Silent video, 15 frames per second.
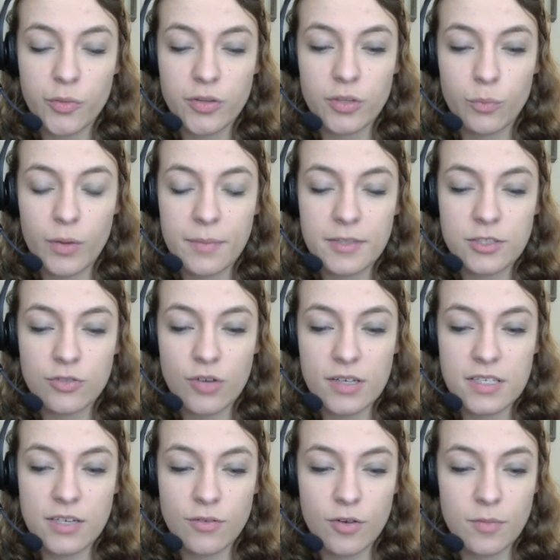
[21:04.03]
the women's
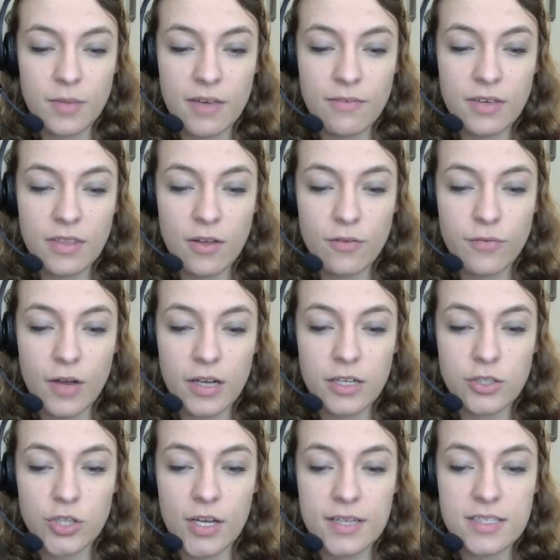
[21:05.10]
dressing room, giving their friend a
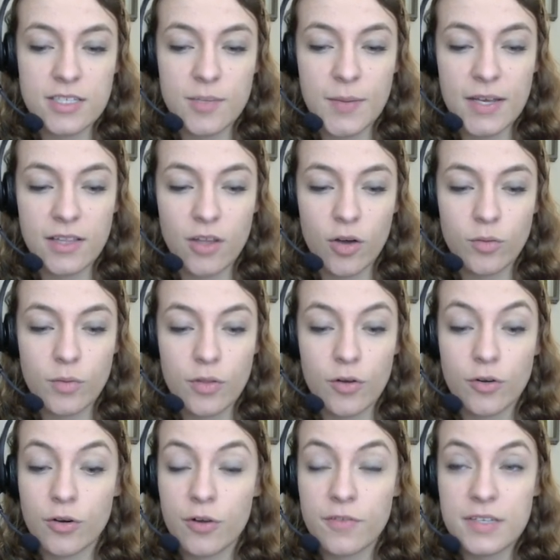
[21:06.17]
chance to be alone with her
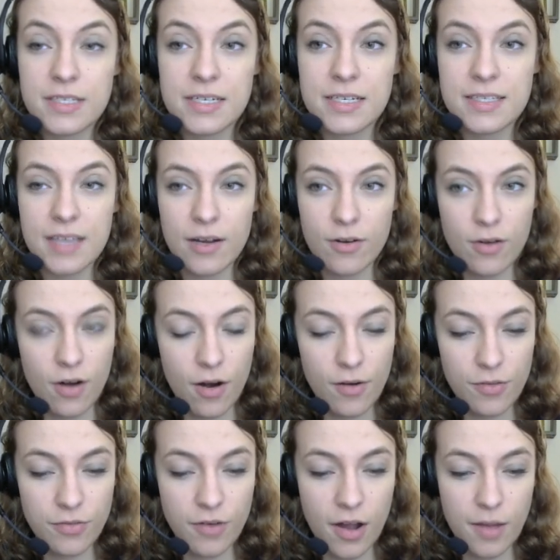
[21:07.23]
nervousness and her
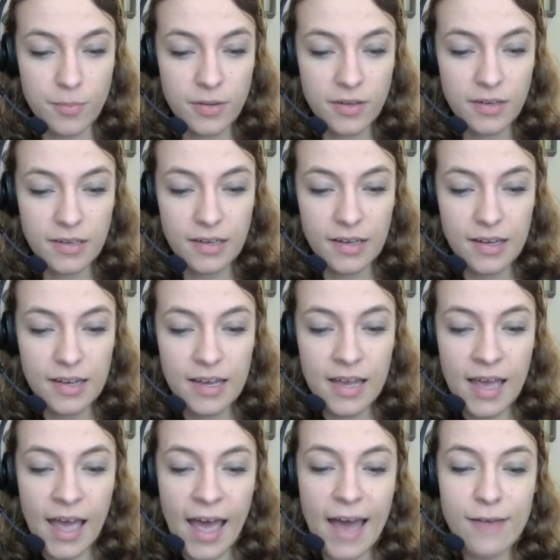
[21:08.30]
heartthrob.
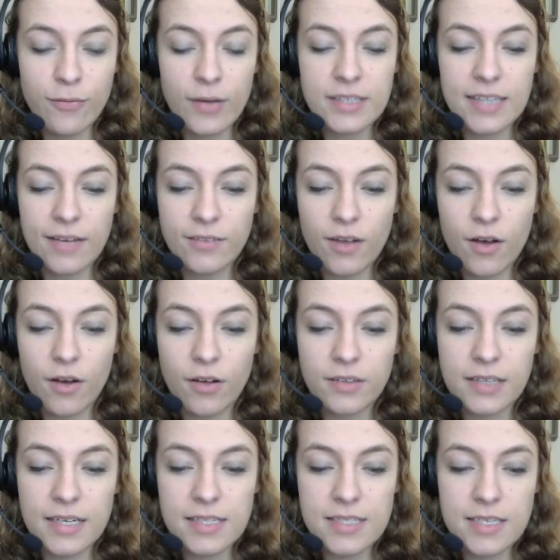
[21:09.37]
Halfway down the hall,
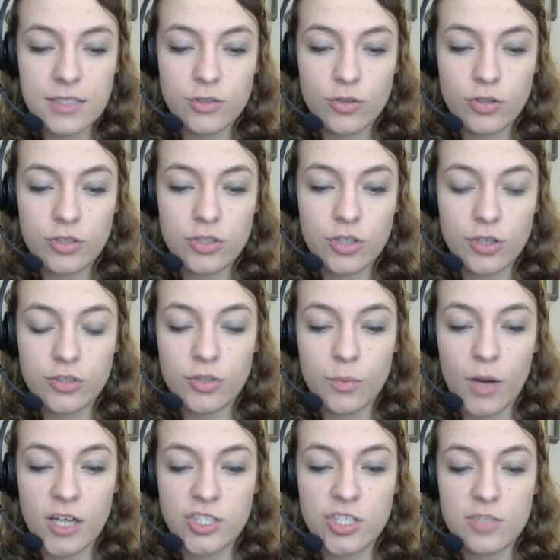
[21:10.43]
Nancy and George turned to
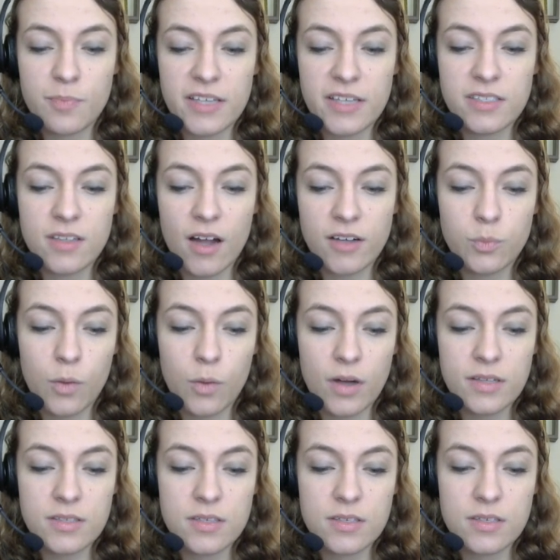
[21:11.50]
watch as Bess knocked
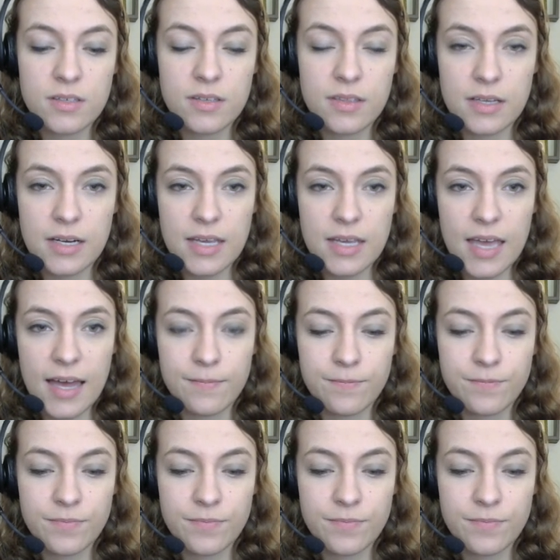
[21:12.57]
once, then again.